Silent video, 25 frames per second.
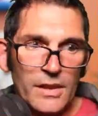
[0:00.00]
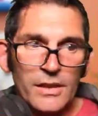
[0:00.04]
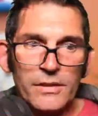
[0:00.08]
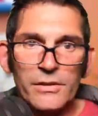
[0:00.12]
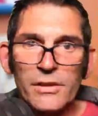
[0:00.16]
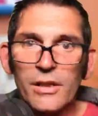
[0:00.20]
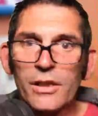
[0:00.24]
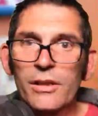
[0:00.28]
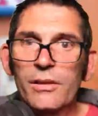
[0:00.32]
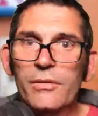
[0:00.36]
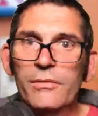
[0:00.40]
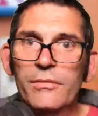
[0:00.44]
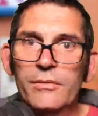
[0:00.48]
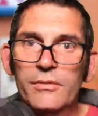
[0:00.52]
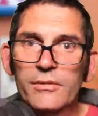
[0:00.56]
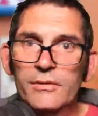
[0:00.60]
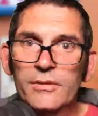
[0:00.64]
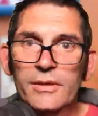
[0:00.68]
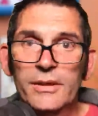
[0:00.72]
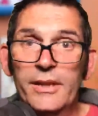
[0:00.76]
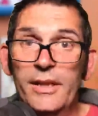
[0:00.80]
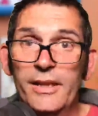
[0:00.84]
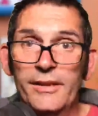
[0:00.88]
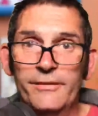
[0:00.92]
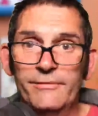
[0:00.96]
So
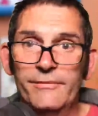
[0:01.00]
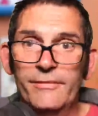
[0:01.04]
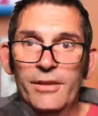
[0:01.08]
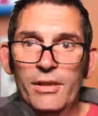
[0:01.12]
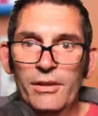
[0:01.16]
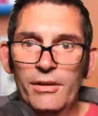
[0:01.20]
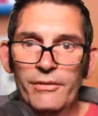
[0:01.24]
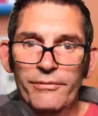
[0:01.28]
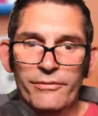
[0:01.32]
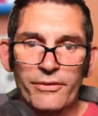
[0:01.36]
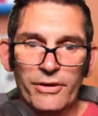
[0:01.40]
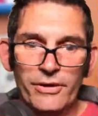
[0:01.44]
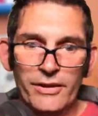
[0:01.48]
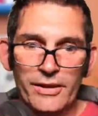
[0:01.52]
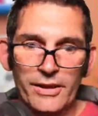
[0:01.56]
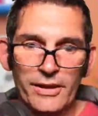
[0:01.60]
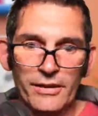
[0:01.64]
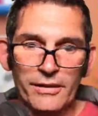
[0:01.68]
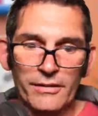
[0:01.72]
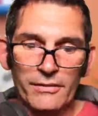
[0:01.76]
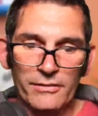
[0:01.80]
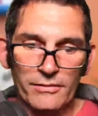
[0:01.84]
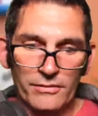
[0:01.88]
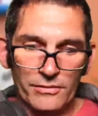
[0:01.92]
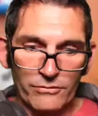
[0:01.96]
yeah, I find it